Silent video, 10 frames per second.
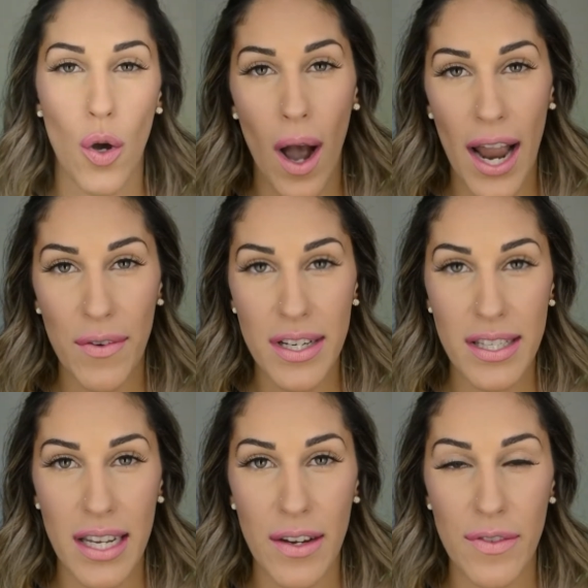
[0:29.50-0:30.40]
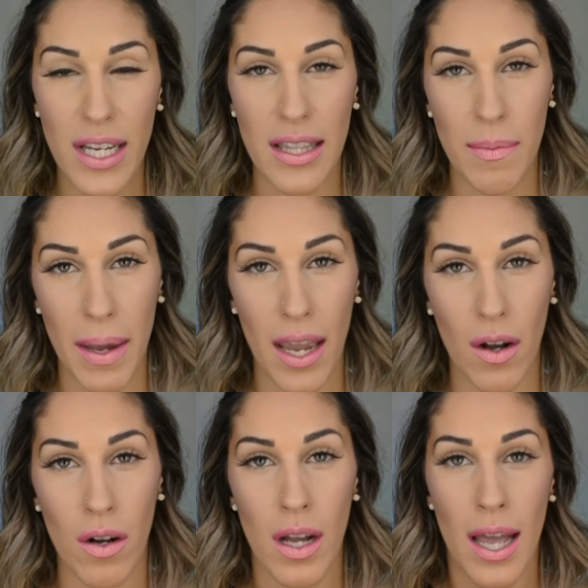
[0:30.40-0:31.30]
I received in the
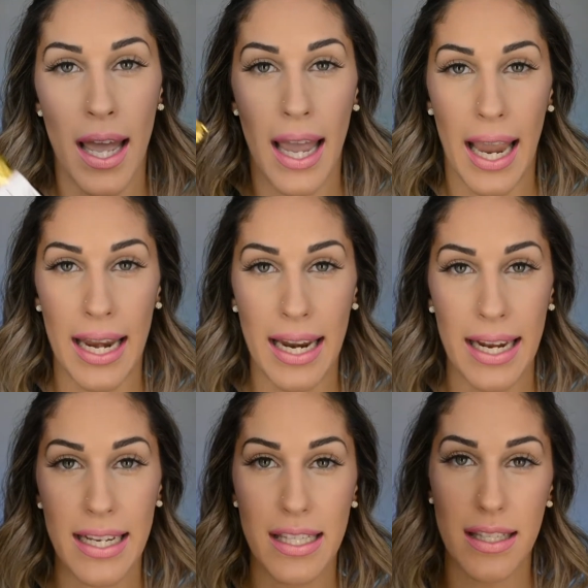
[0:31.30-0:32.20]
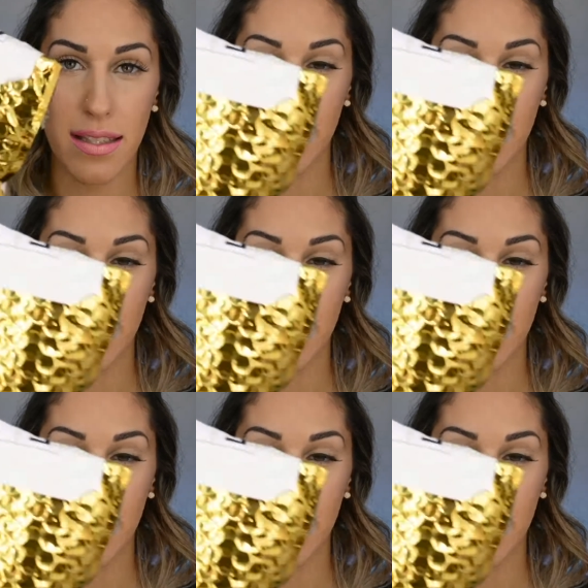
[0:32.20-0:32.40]
mail a nice